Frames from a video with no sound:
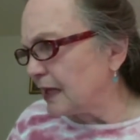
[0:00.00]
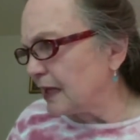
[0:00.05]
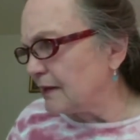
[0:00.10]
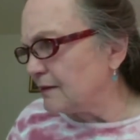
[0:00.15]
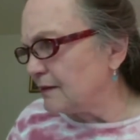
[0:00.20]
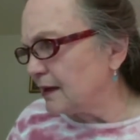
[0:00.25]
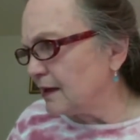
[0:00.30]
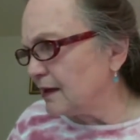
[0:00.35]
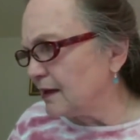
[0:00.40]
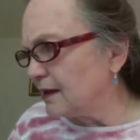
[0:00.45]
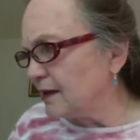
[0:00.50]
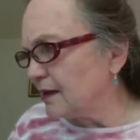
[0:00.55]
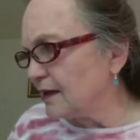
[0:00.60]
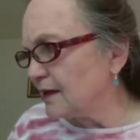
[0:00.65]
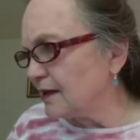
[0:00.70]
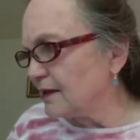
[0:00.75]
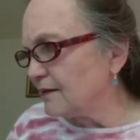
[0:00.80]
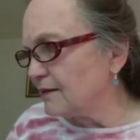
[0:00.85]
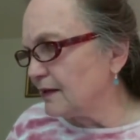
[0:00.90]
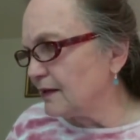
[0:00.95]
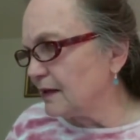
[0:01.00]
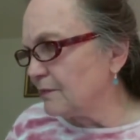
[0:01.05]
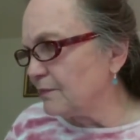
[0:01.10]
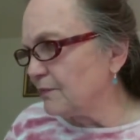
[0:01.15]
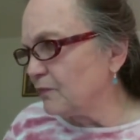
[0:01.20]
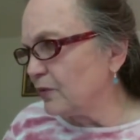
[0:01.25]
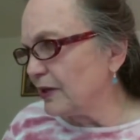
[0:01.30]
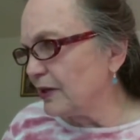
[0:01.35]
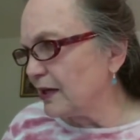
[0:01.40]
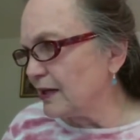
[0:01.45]
they
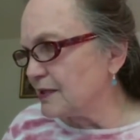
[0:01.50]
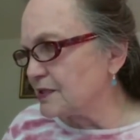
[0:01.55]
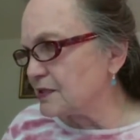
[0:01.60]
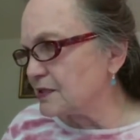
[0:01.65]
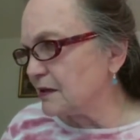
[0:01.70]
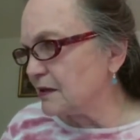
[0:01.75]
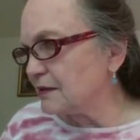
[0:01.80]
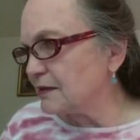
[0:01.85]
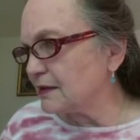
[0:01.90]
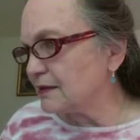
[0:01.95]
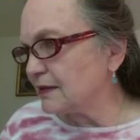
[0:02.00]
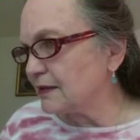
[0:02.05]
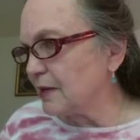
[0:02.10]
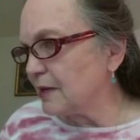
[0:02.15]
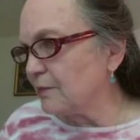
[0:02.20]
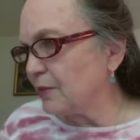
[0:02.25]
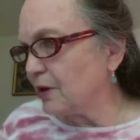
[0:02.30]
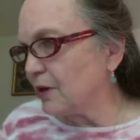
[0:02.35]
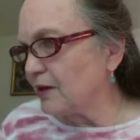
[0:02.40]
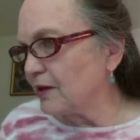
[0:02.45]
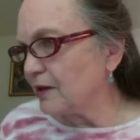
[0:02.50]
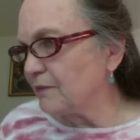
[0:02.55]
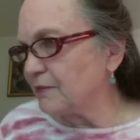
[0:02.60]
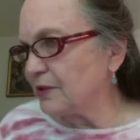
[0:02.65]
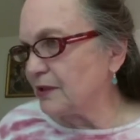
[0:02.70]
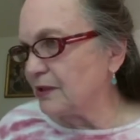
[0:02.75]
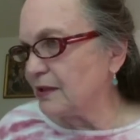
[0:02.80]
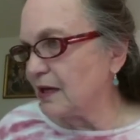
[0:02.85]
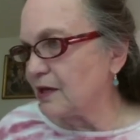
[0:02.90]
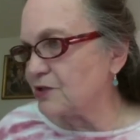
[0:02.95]
when I saw that they bought
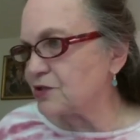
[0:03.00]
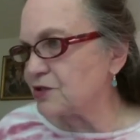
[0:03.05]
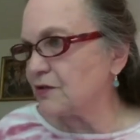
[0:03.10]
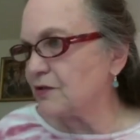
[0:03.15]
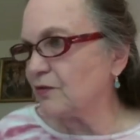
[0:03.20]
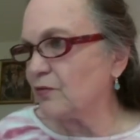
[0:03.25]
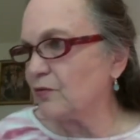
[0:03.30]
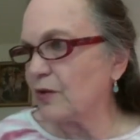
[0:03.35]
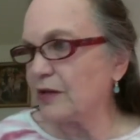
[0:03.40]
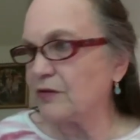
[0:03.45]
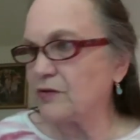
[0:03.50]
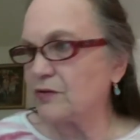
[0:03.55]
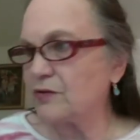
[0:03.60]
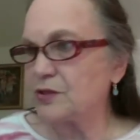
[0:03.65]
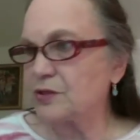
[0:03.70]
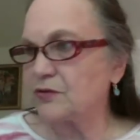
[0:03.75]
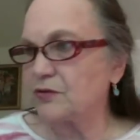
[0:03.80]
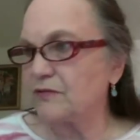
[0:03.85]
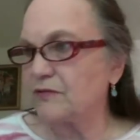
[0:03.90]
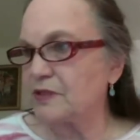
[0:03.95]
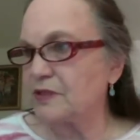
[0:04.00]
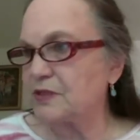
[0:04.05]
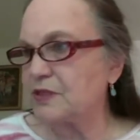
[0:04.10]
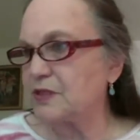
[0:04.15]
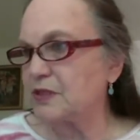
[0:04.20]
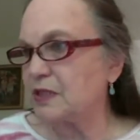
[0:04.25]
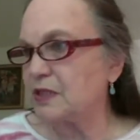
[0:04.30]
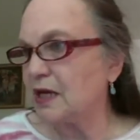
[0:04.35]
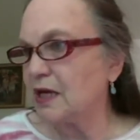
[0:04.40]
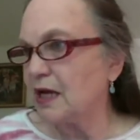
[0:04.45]
up the National Weather
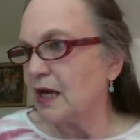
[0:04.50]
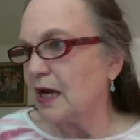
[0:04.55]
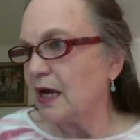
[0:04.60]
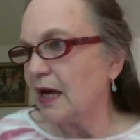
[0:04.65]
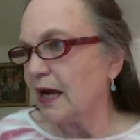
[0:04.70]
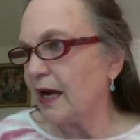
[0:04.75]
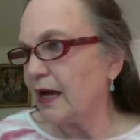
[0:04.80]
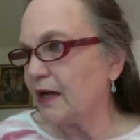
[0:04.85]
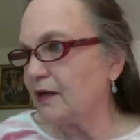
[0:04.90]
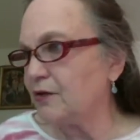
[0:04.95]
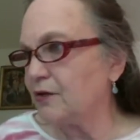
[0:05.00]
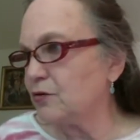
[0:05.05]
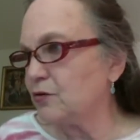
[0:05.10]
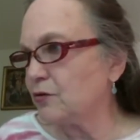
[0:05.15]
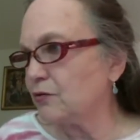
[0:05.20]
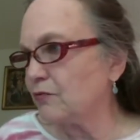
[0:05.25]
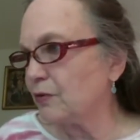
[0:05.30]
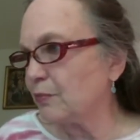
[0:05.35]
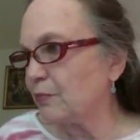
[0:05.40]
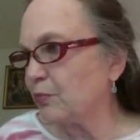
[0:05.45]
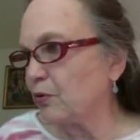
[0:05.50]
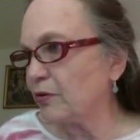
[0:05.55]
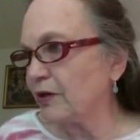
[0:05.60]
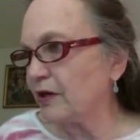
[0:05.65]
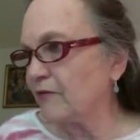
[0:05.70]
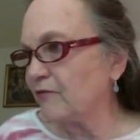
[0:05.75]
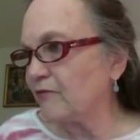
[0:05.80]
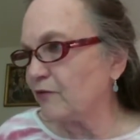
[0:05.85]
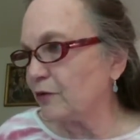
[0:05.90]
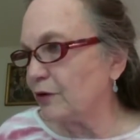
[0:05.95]
Service and do the
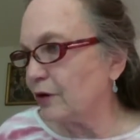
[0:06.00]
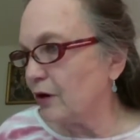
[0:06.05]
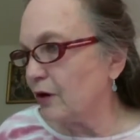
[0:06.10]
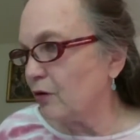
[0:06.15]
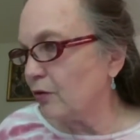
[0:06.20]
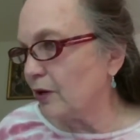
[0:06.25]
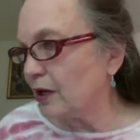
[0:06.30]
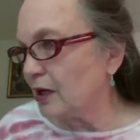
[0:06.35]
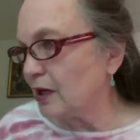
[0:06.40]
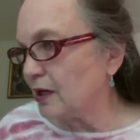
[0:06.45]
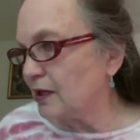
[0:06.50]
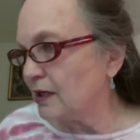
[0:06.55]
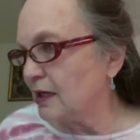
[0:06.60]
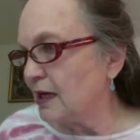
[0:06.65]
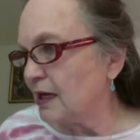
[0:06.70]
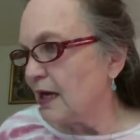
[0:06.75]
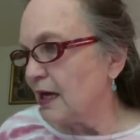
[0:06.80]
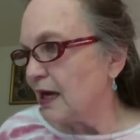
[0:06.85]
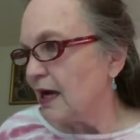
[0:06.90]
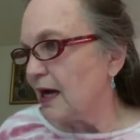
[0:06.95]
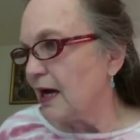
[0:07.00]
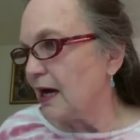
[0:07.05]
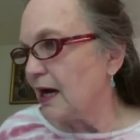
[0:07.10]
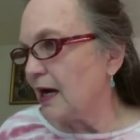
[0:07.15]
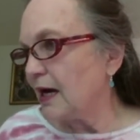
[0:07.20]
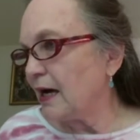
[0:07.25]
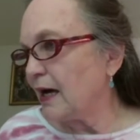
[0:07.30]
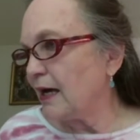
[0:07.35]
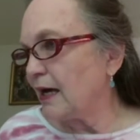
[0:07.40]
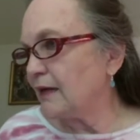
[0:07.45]
reporting for NOAA,
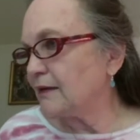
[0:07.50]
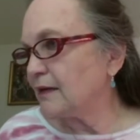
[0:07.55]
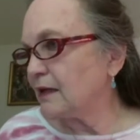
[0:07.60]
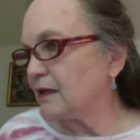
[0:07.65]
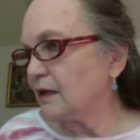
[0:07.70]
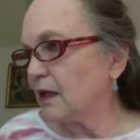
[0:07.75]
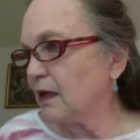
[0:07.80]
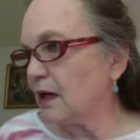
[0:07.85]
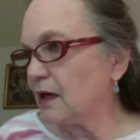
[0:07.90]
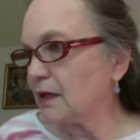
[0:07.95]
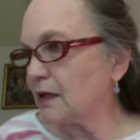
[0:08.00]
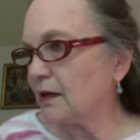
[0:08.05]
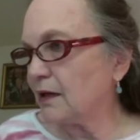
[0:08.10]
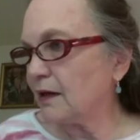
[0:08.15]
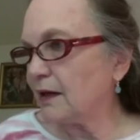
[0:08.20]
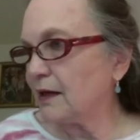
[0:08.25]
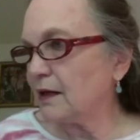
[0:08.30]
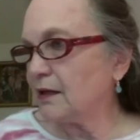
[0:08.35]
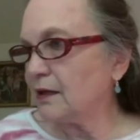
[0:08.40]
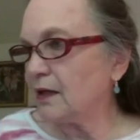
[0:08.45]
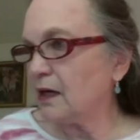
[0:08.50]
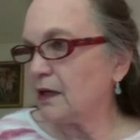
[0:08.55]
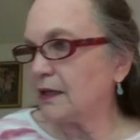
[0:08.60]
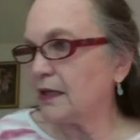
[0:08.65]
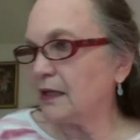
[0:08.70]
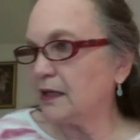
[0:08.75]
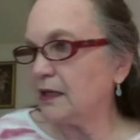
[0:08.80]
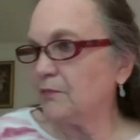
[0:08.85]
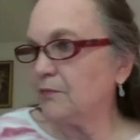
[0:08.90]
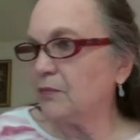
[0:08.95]
and that
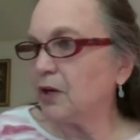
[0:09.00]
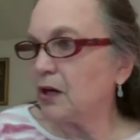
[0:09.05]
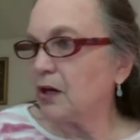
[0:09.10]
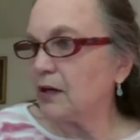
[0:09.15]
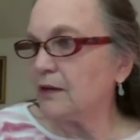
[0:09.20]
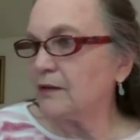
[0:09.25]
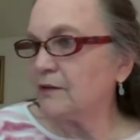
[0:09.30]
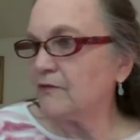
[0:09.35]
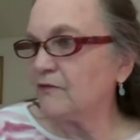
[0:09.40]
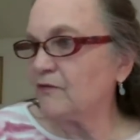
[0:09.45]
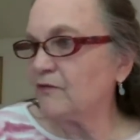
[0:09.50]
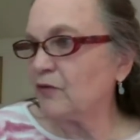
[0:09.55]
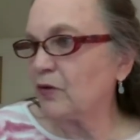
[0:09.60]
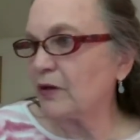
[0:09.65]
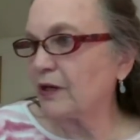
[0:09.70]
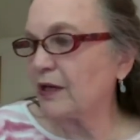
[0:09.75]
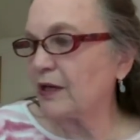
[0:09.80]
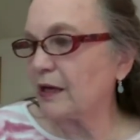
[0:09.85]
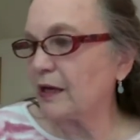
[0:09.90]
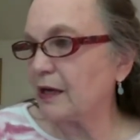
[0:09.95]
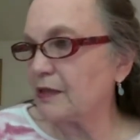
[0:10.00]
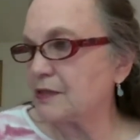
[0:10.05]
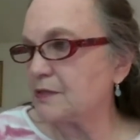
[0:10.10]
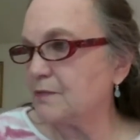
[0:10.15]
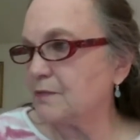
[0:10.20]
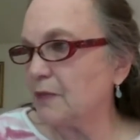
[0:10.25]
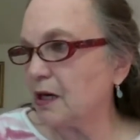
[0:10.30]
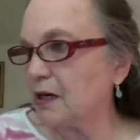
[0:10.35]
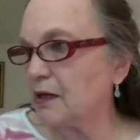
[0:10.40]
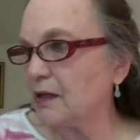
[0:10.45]
Lockheed Martin forecasts
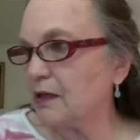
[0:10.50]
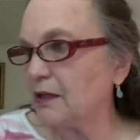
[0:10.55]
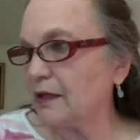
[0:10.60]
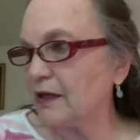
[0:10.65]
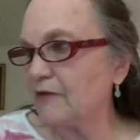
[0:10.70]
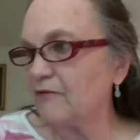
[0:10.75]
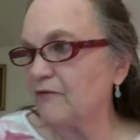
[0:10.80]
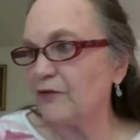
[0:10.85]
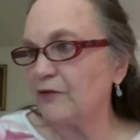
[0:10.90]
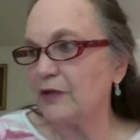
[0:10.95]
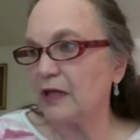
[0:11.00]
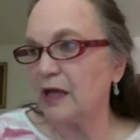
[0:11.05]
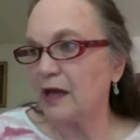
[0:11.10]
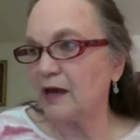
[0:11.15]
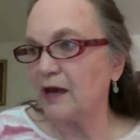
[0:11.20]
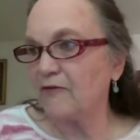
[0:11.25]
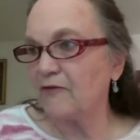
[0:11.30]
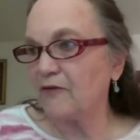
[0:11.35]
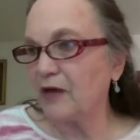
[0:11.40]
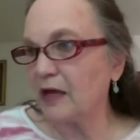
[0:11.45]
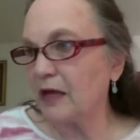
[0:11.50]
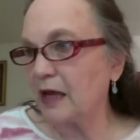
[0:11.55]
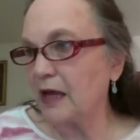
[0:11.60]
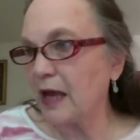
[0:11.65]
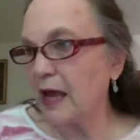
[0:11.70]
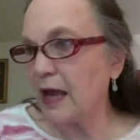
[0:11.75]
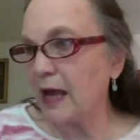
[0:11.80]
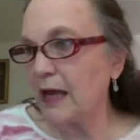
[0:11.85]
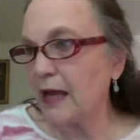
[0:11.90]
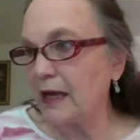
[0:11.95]
modeling for the
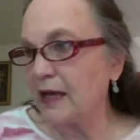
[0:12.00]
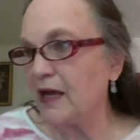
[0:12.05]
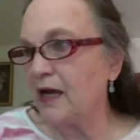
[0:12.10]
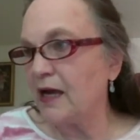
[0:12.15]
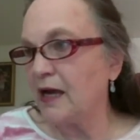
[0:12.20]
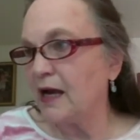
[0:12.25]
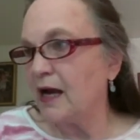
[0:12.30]
FAA,